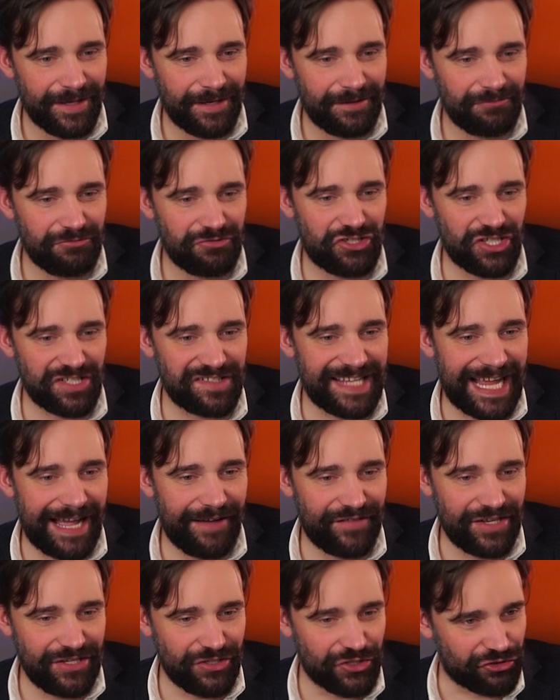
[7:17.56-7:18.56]
just out
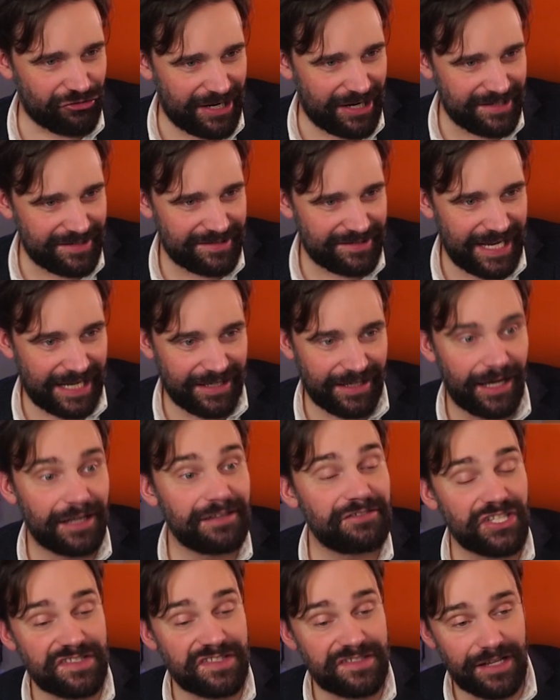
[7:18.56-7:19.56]
of interest, and uh,
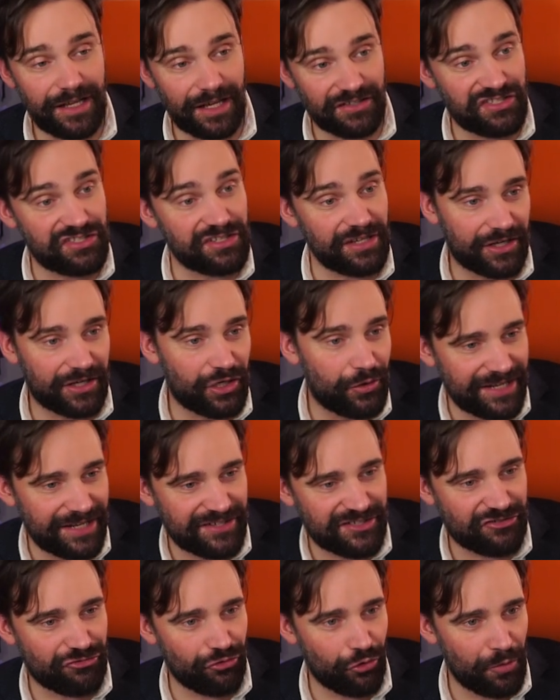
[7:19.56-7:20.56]
just a, a quick
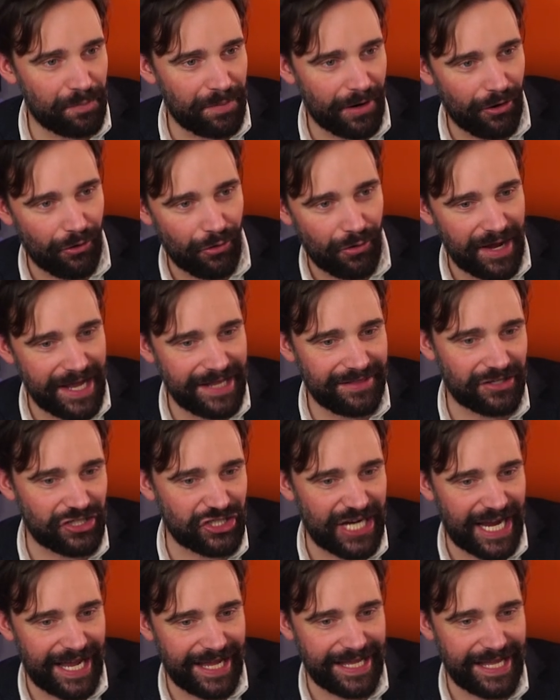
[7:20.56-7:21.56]
straw poll in the
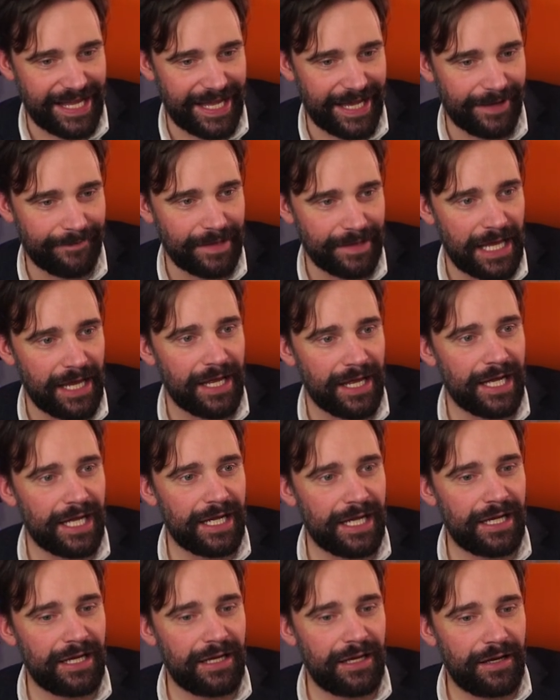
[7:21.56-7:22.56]
chat here
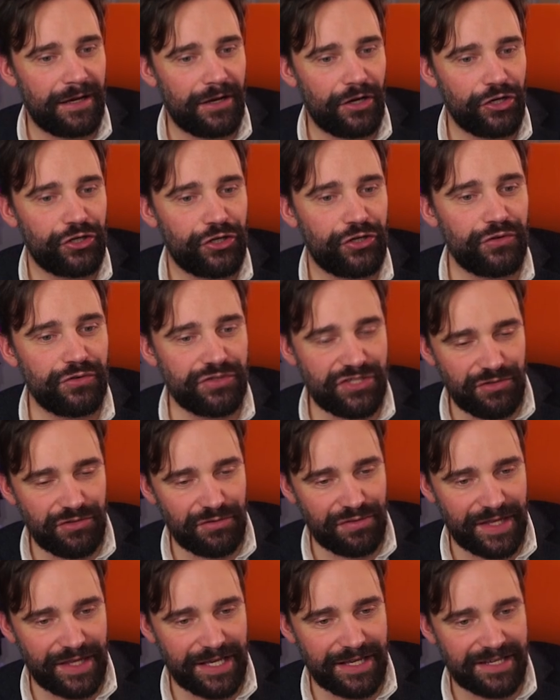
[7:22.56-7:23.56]
who do you
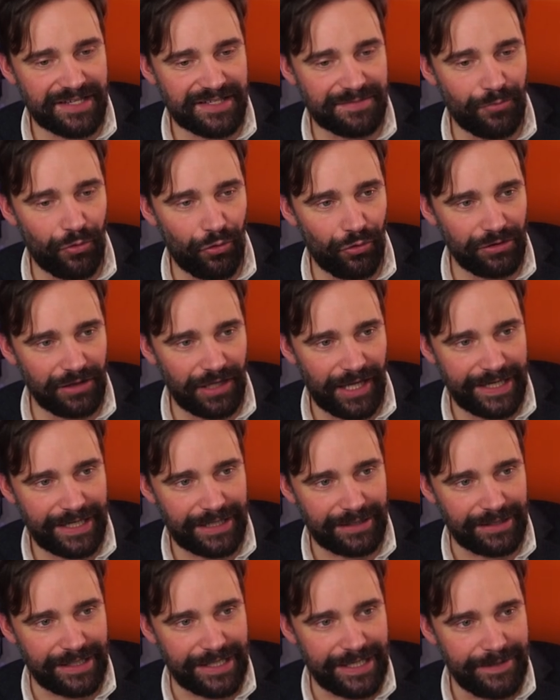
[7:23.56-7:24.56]
think is more
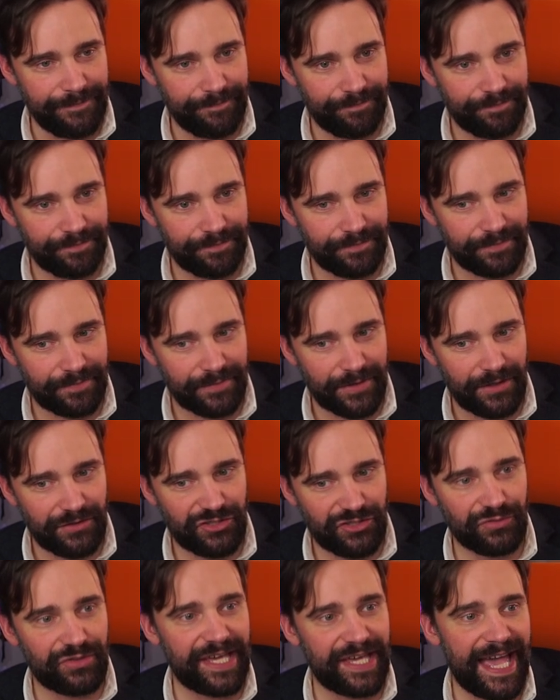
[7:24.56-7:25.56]
likely
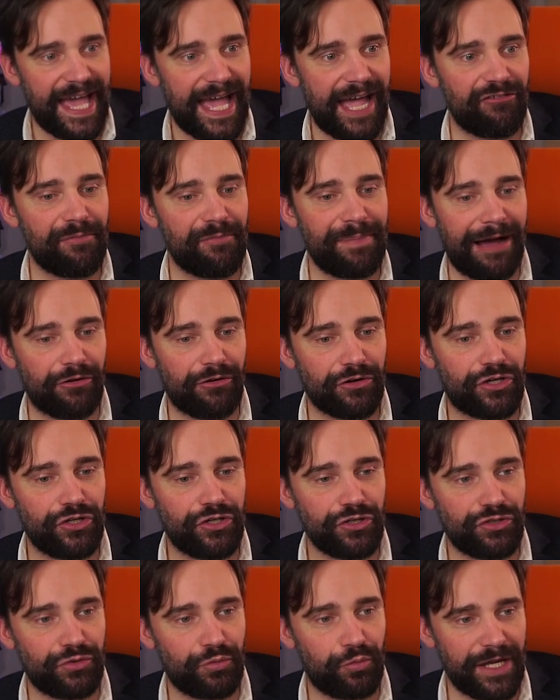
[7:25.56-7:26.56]
to care about
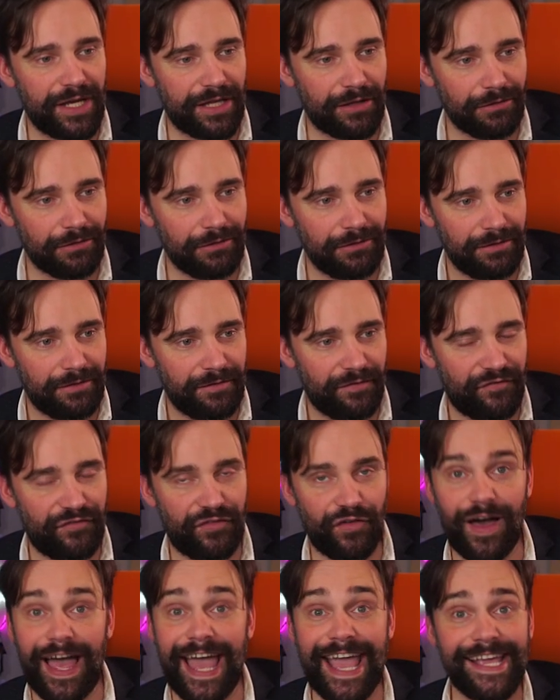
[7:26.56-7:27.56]
goodwill
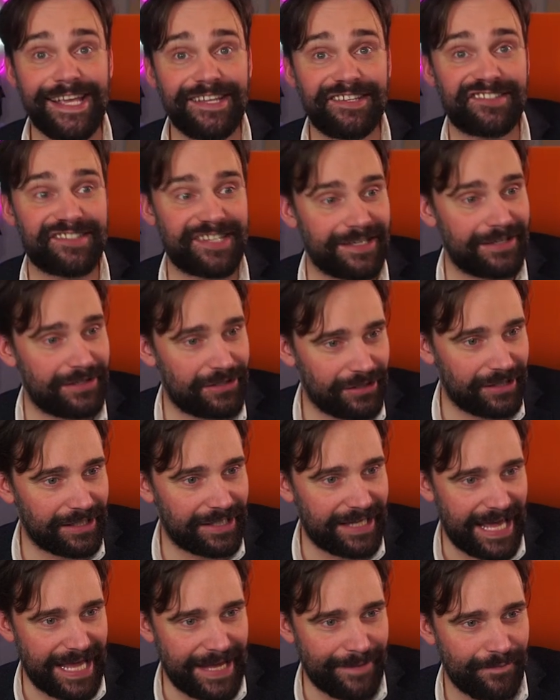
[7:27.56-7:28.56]
for a singular
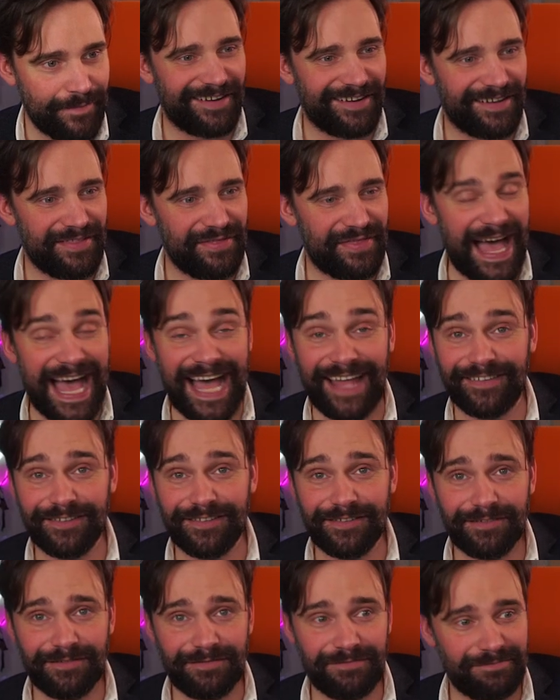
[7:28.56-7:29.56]
game
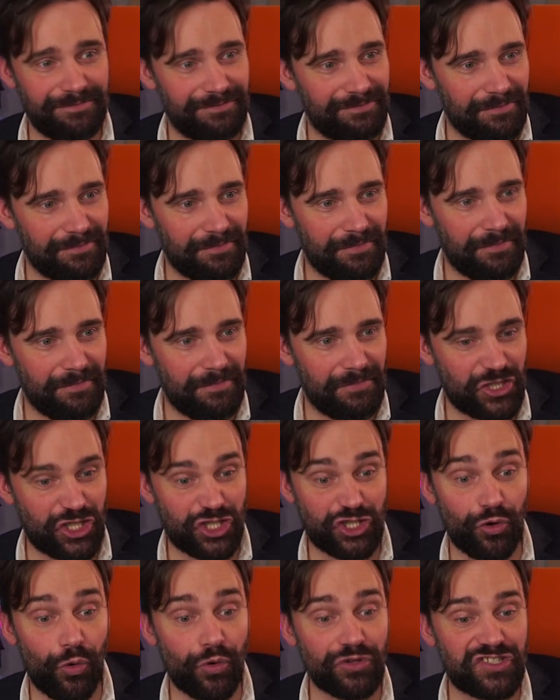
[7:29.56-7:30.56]
than
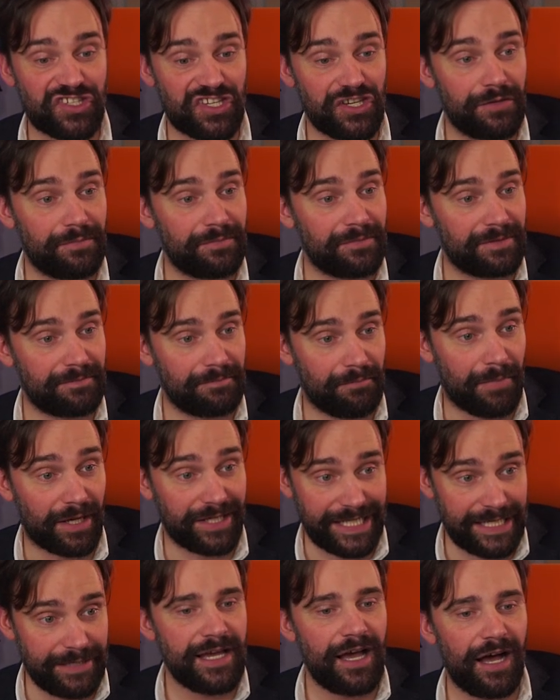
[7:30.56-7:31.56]
short term
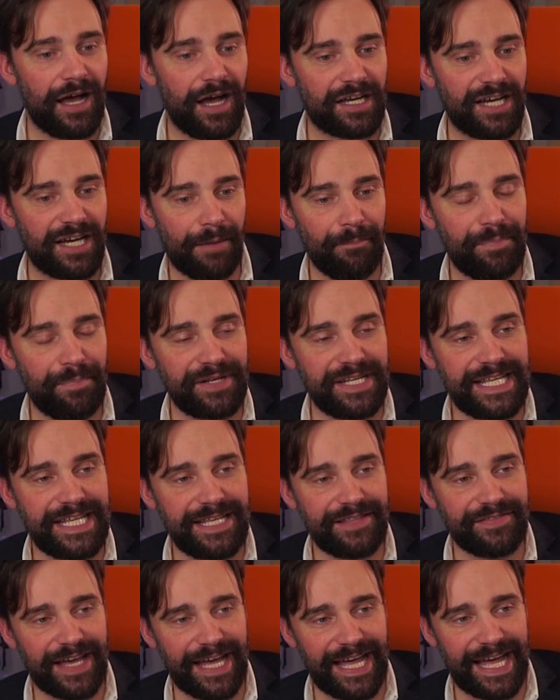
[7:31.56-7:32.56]
money? A
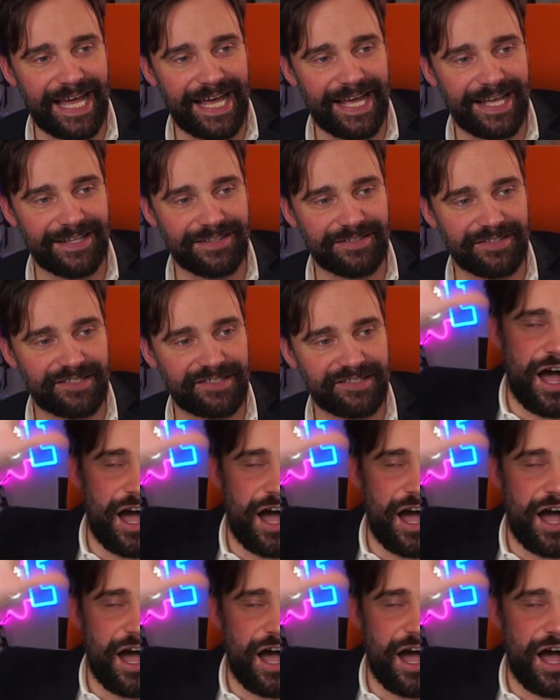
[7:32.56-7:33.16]
company that has